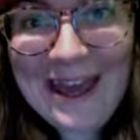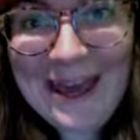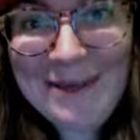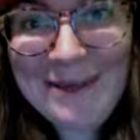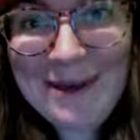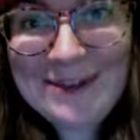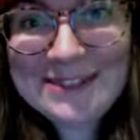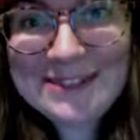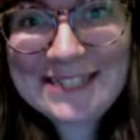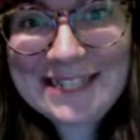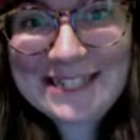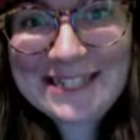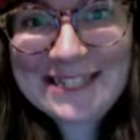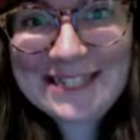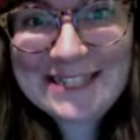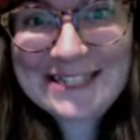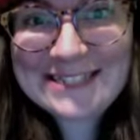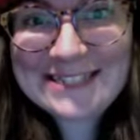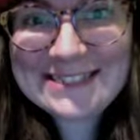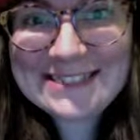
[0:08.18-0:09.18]

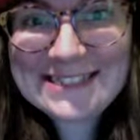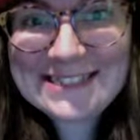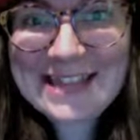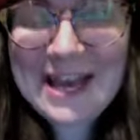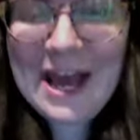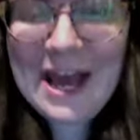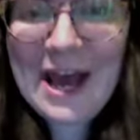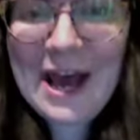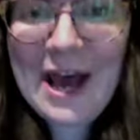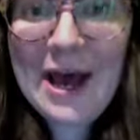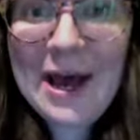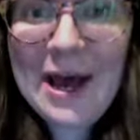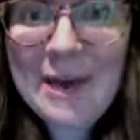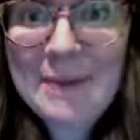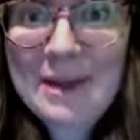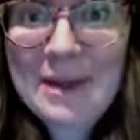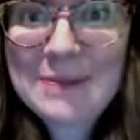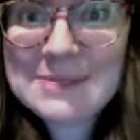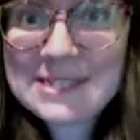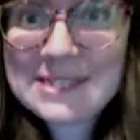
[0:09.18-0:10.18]
Mounties. Uh, my
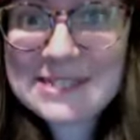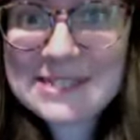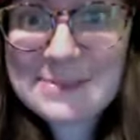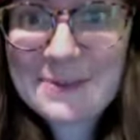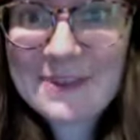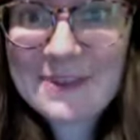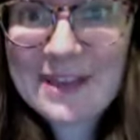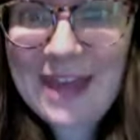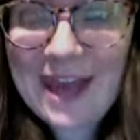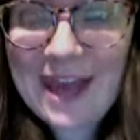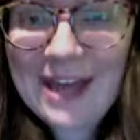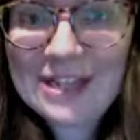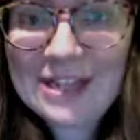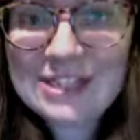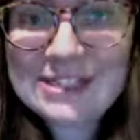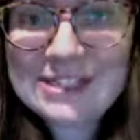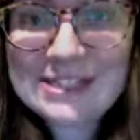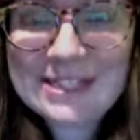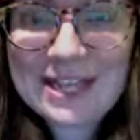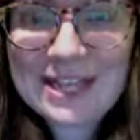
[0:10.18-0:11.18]
name's Elizabeth again,
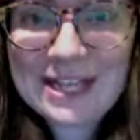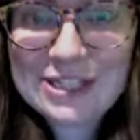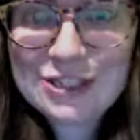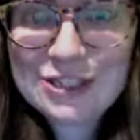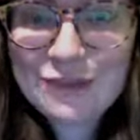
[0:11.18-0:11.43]
just in case you